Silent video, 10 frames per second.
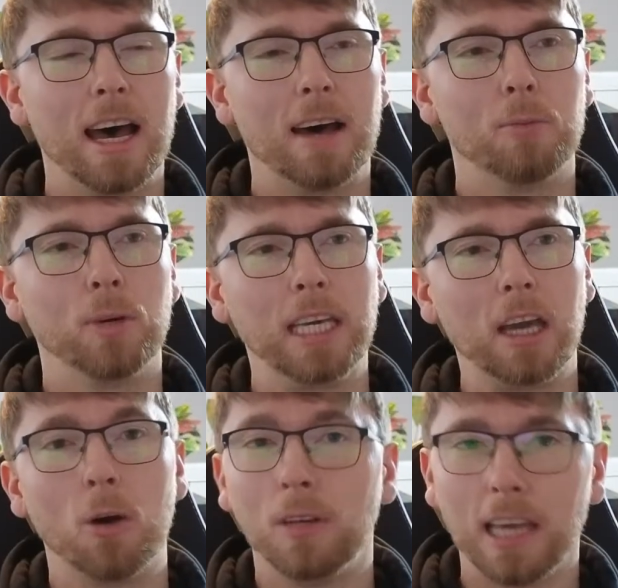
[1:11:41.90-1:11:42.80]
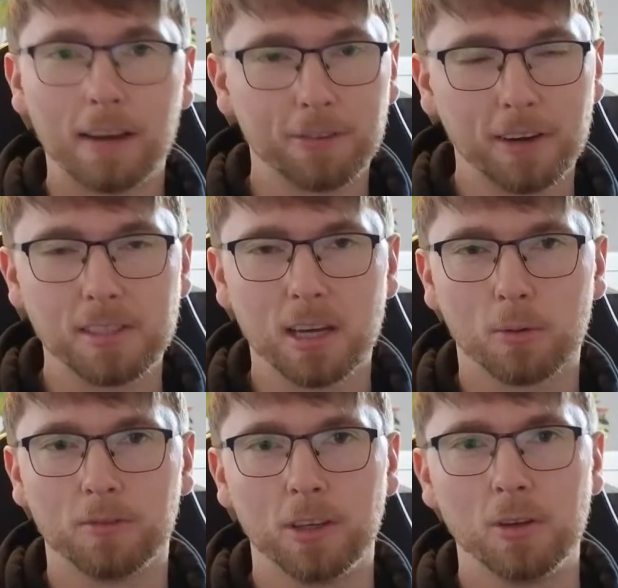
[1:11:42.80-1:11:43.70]
We only have 5-star
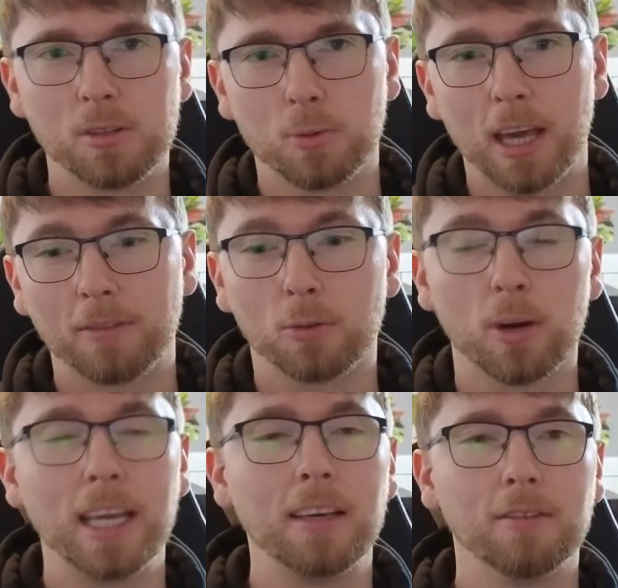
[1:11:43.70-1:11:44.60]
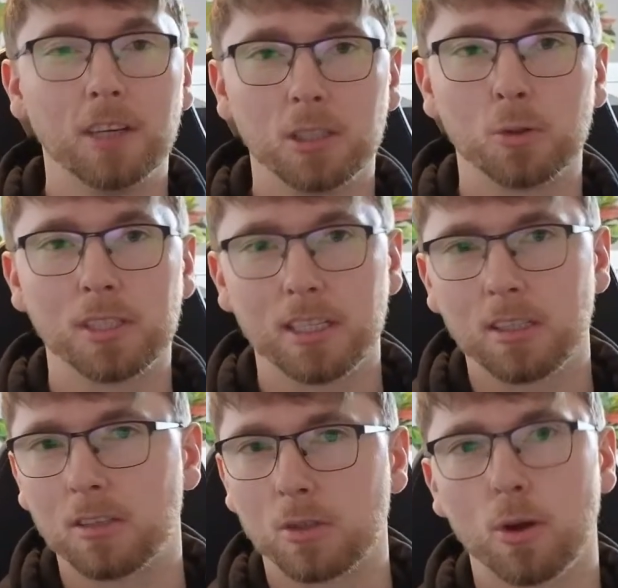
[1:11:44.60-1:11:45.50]
reviews. We have great virtual
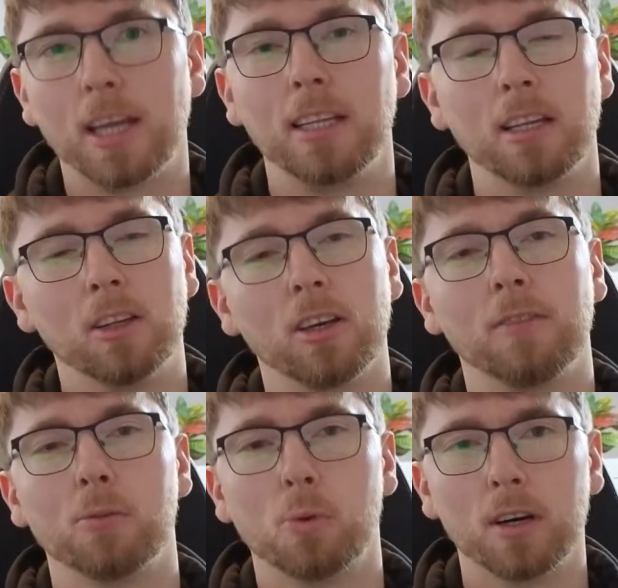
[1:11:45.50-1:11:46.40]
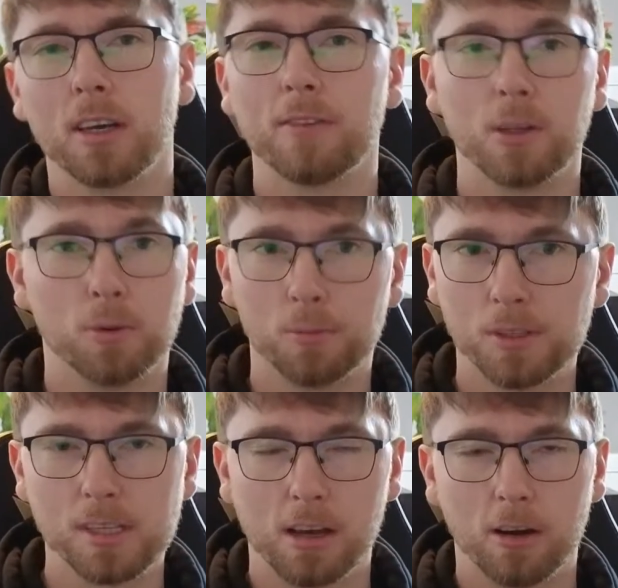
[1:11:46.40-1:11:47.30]
assistants trained and looking for work if anyone
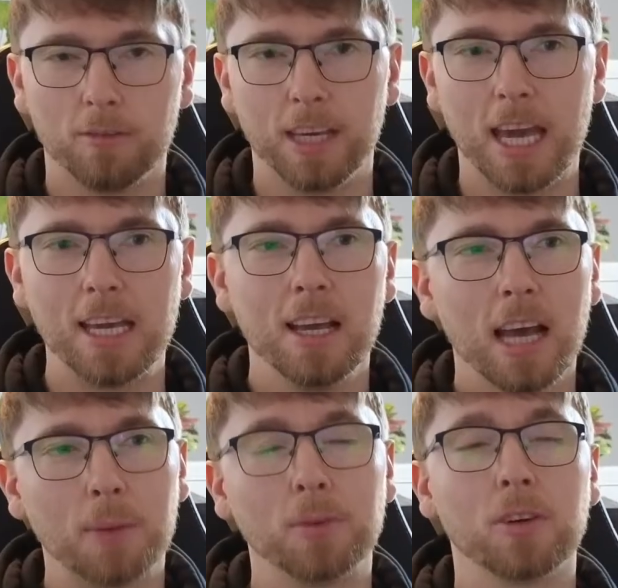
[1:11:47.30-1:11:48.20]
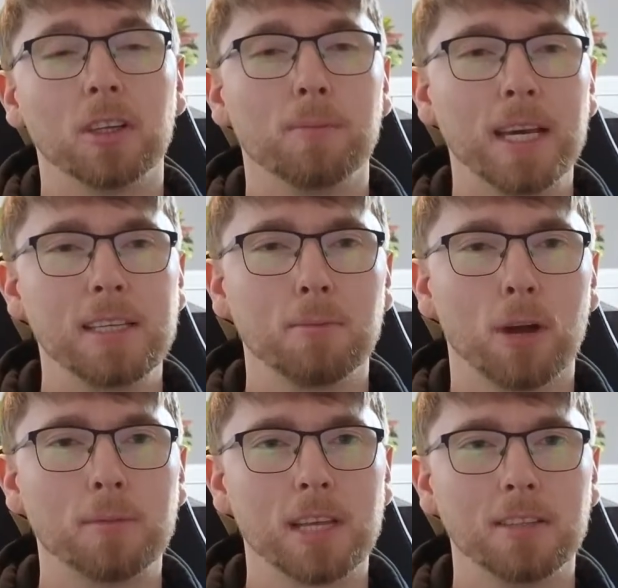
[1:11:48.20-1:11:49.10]
wants to hire a VA. And we've got an amazing
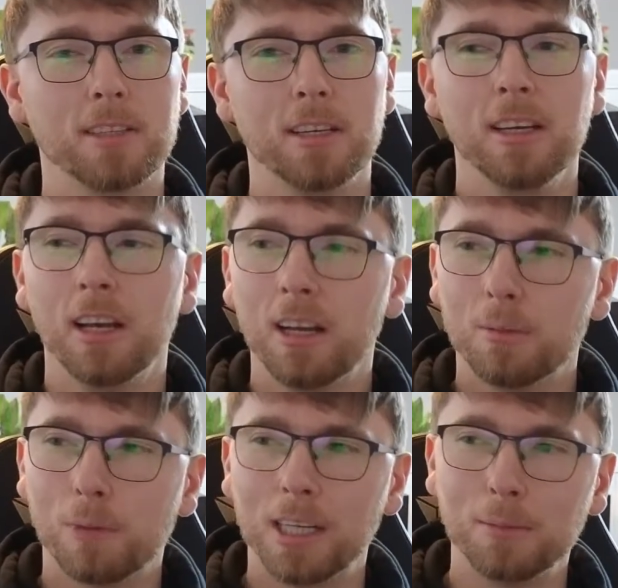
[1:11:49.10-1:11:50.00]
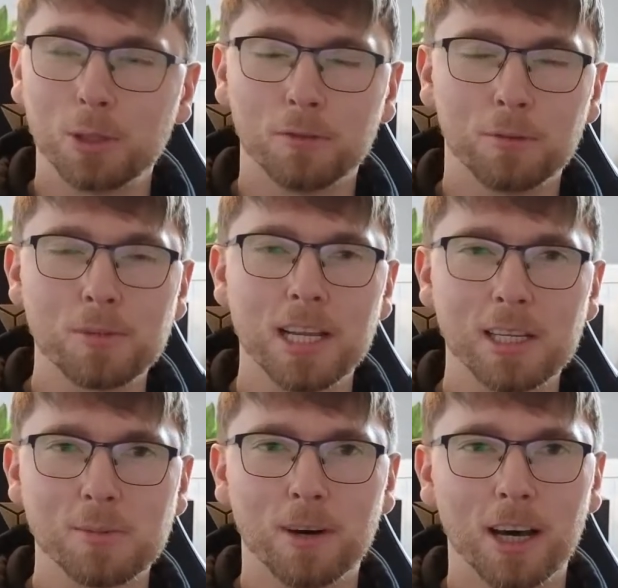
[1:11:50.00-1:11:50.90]
prep center. My name's Sean from Seller
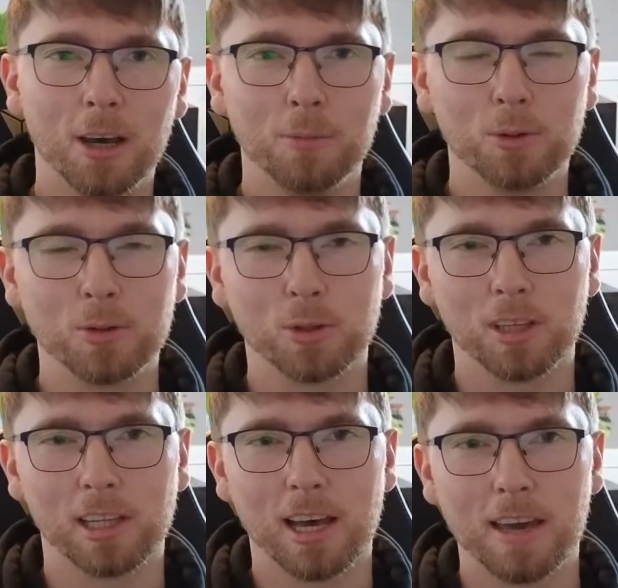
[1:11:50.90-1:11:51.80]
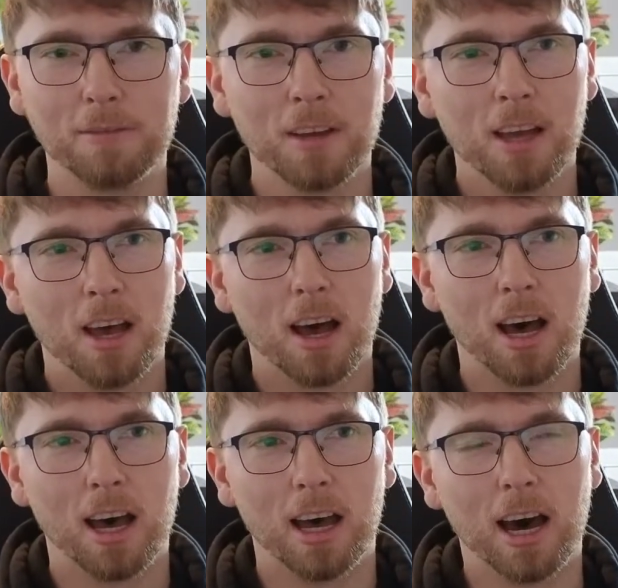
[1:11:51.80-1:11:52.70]
Smart. I hope you enjoyed the live.
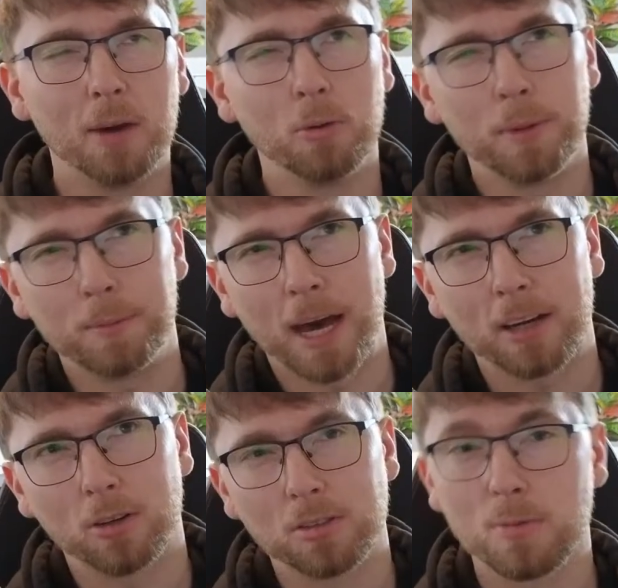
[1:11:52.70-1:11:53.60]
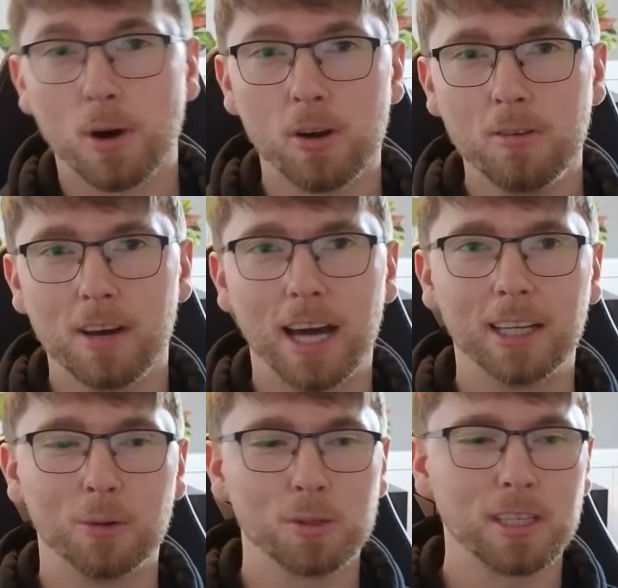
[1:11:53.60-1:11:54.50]
I will be back on tomorrow and
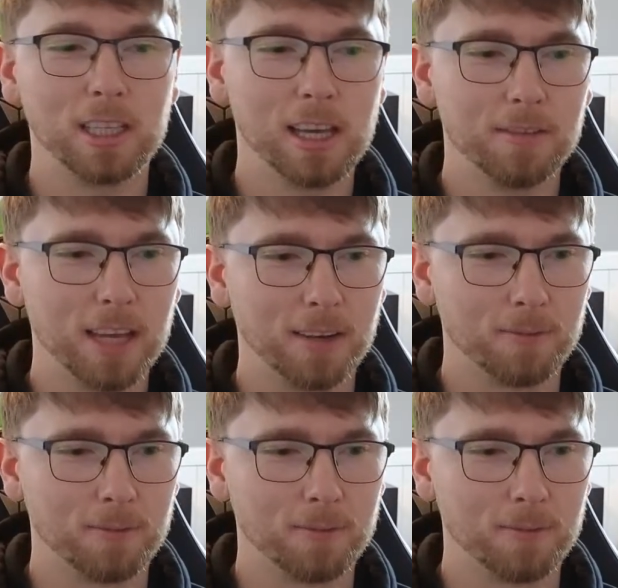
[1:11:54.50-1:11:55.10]
I will see you live then.